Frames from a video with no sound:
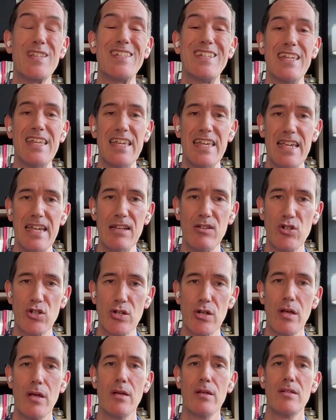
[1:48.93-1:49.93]
to
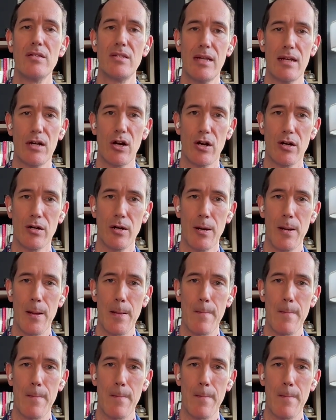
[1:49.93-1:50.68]
each singer?